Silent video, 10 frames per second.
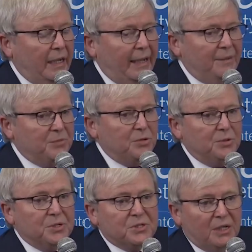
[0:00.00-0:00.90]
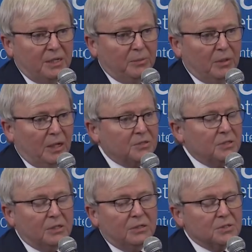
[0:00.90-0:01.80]
aimed to disable
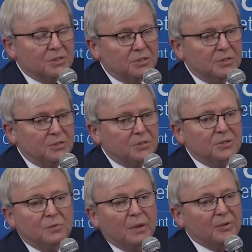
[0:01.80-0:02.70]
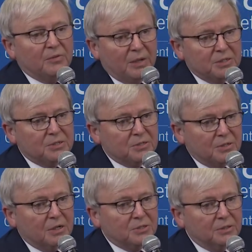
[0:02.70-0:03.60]
actually constitutes a new weapon of mass
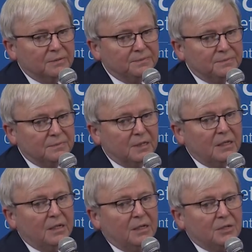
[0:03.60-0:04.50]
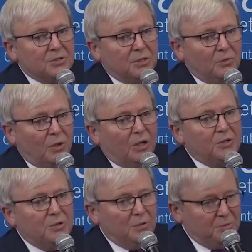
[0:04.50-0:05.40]
destruction. So what I
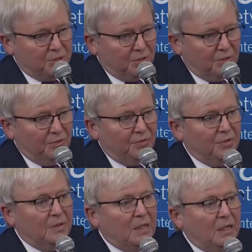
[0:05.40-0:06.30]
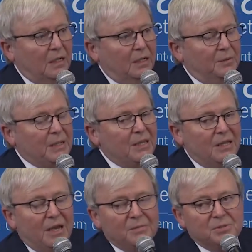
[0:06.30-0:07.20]
do observe, in
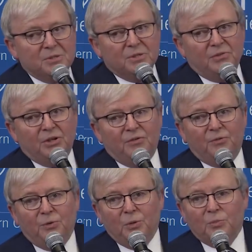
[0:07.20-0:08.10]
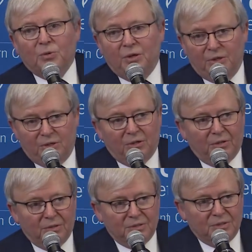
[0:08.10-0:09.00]
the absence of any formal
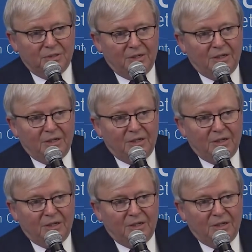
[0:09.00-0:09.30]
protocols